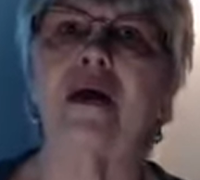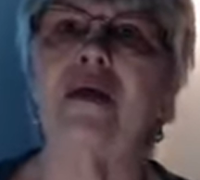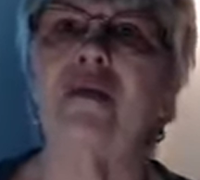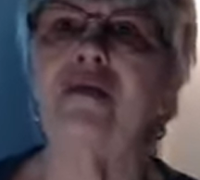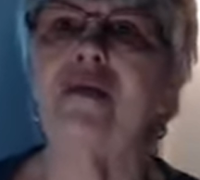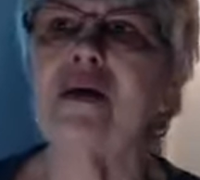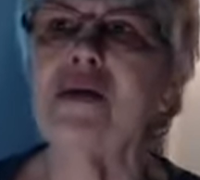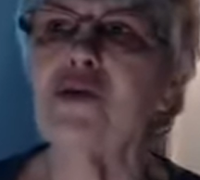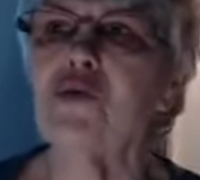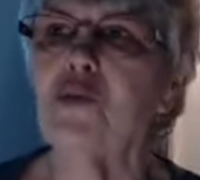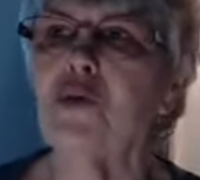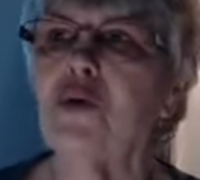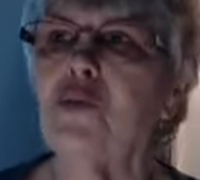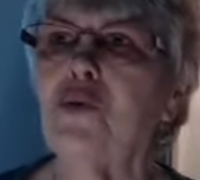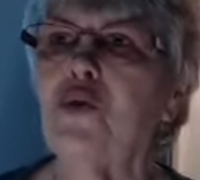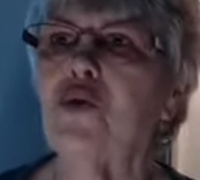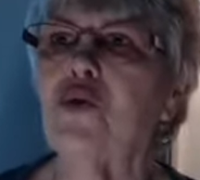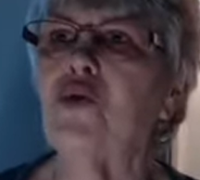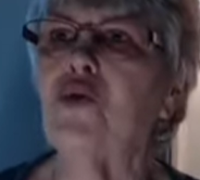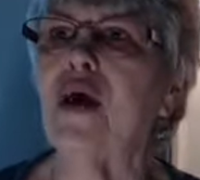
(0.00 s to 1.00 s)
This one
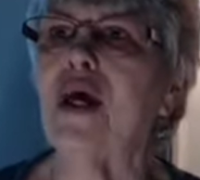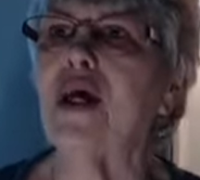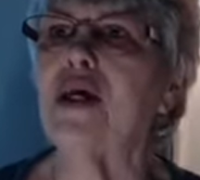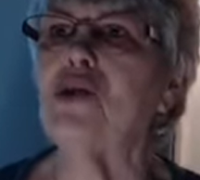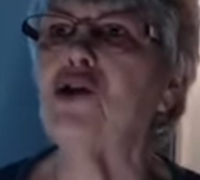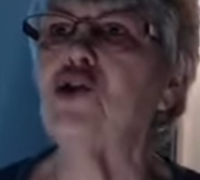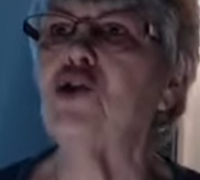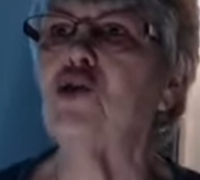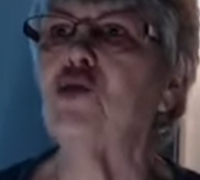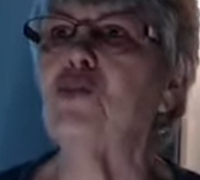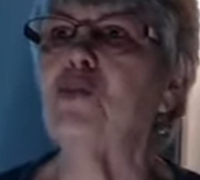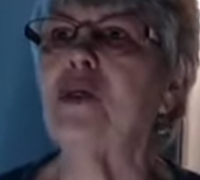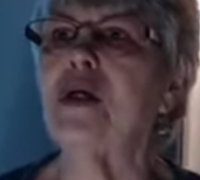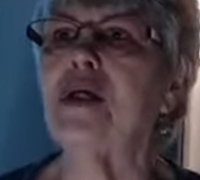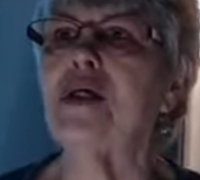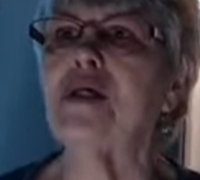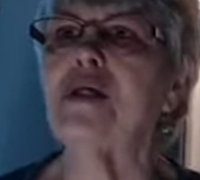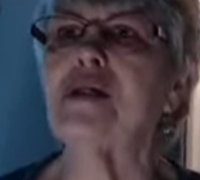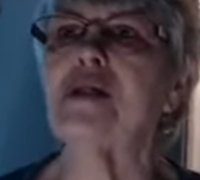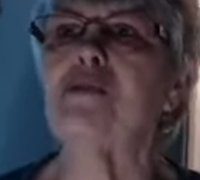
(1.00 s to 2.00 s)
will grant you
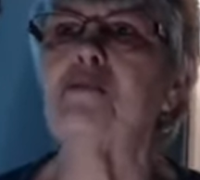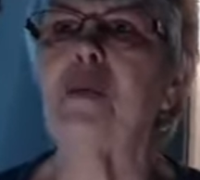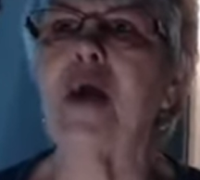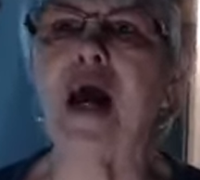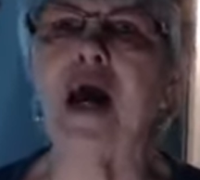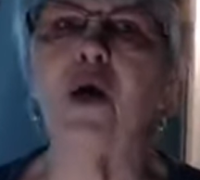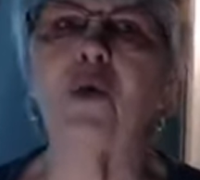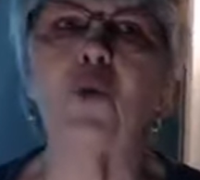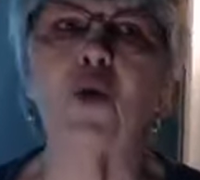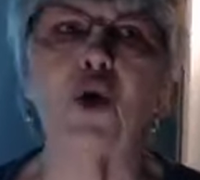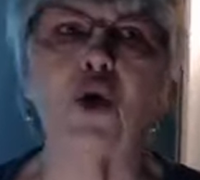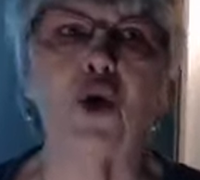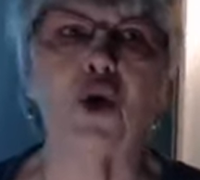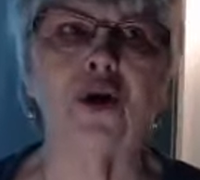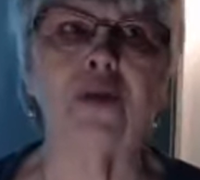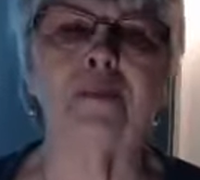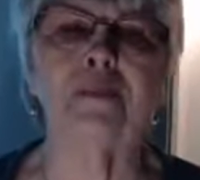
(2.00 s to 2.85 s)
peace power.